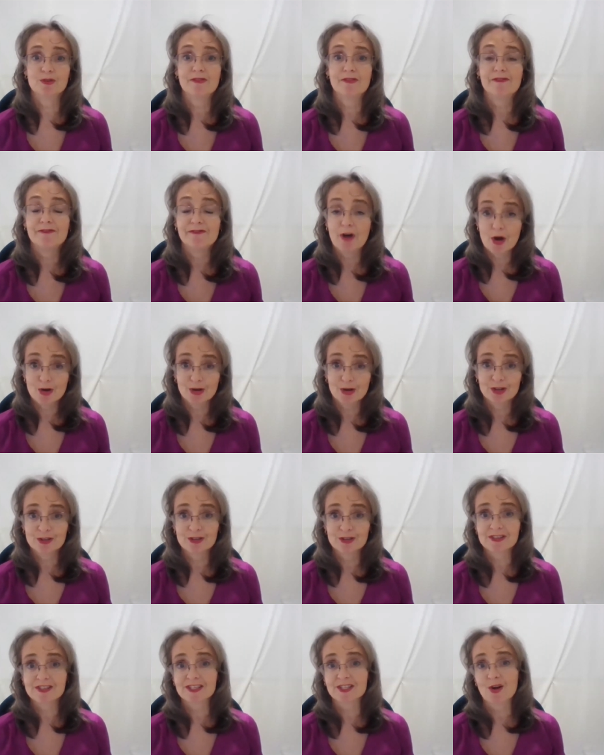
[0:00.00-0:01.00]

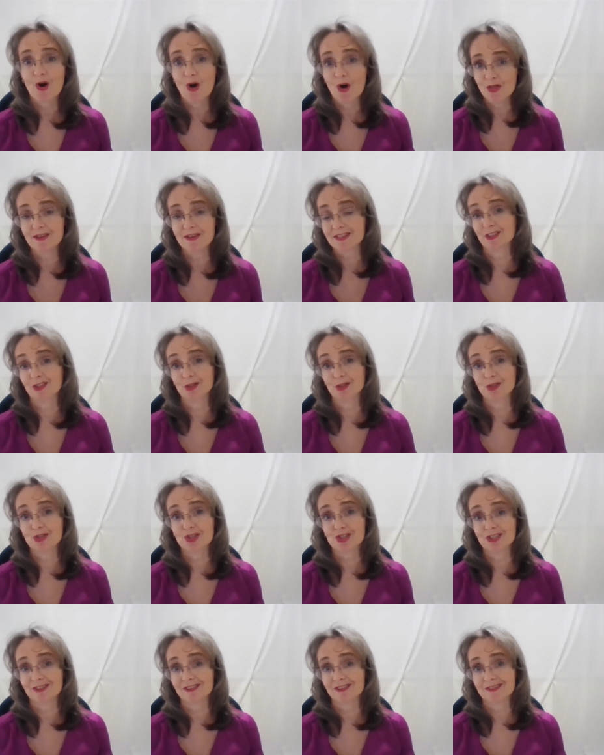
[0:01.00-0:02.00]
focus on the
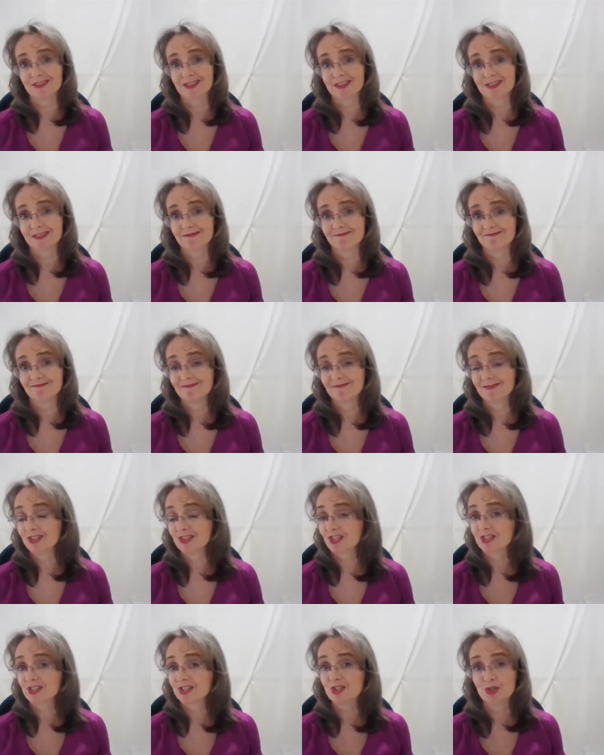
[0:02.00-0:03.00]
solutions and
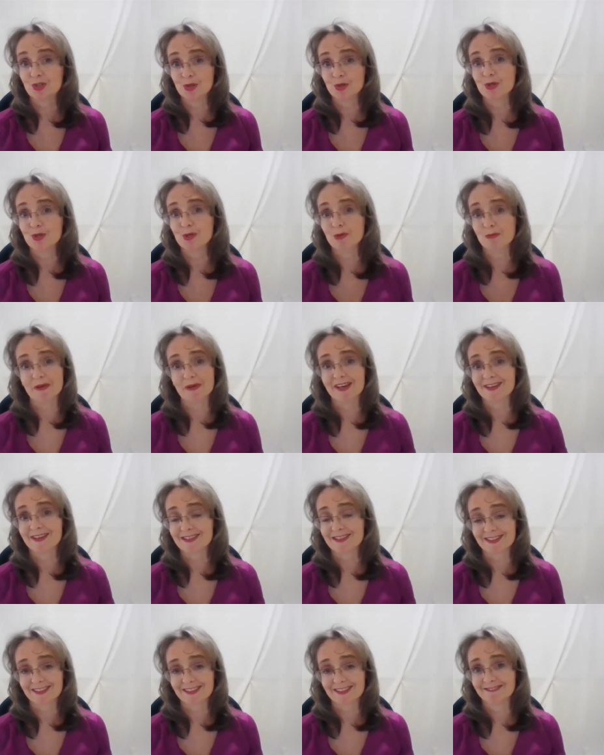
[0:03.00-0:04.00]
just do your
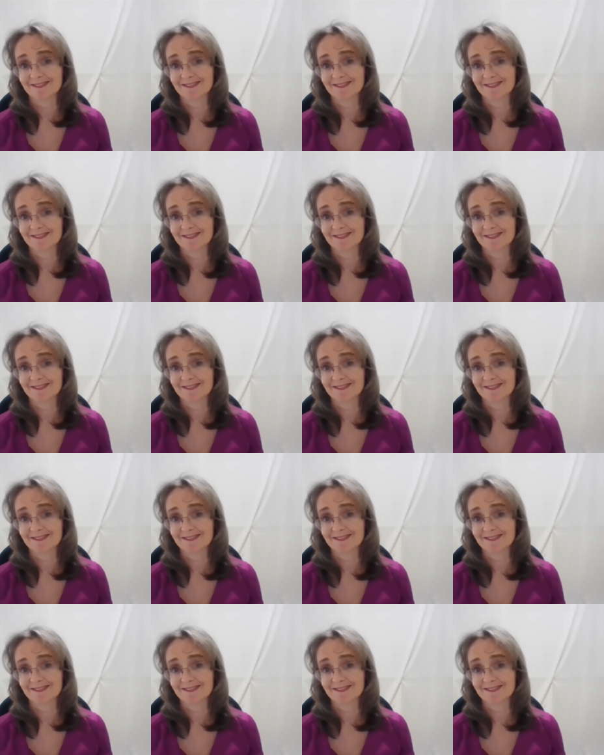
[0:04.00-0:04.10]
best.